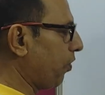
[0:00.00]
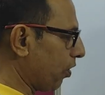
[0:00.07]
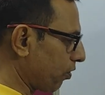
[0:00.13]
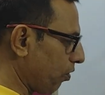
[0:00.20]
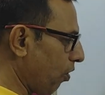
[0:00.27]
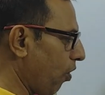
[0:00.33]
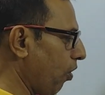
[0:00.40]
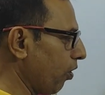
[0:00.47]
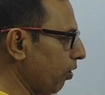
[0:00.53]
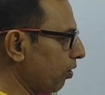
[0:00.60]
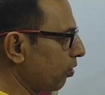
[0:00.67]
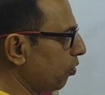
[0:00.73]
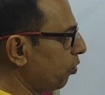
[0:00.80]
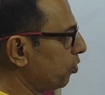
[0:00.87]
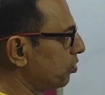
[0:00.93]
for
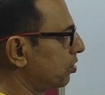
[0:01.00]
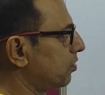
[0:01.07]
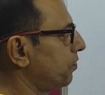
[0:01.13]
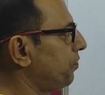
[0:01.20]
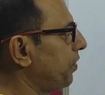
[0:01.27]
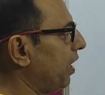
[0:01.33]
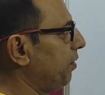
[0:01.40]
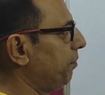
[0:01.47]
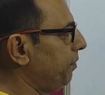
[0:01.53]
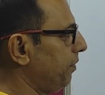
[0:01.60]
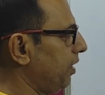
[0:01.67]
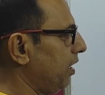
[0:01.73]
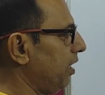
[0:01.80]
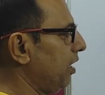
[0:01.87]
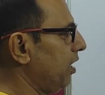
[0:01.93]
all those
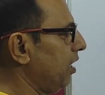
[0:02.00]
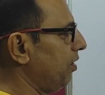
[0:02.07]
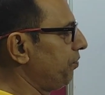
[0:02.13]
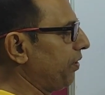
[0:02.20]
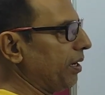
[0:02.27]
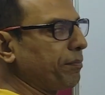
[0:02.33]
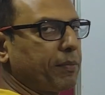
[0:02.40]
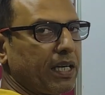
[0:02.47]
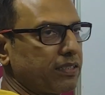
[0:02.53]
five